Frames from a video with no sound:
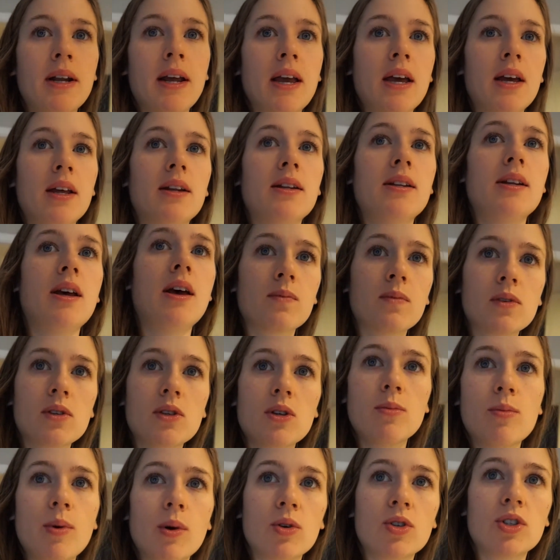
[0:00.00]
I had
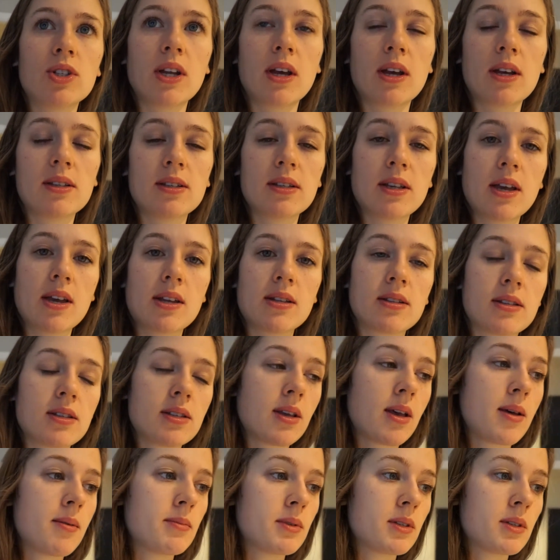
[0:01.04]
2 poached eggs and some